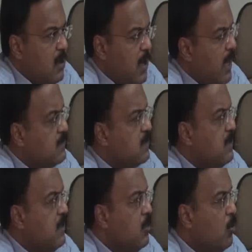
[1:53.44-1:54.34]
as
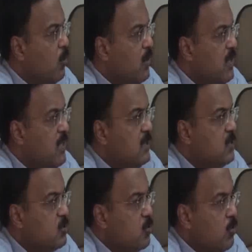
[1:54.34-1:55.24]
the only
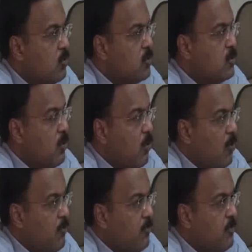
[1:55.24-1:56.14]
source
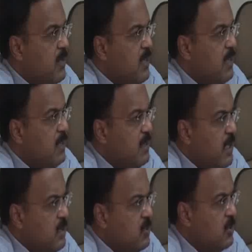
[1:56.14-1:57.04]
of
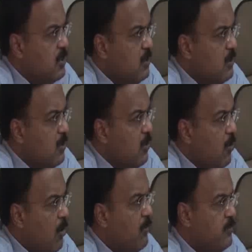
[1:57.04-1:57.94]
intention
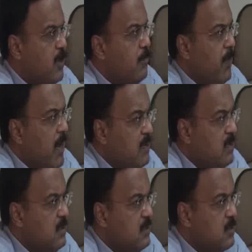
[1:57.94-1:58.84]
of the
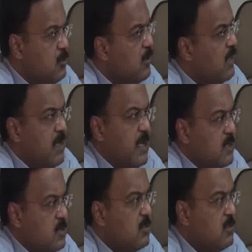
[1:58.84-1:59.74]
parties to the text.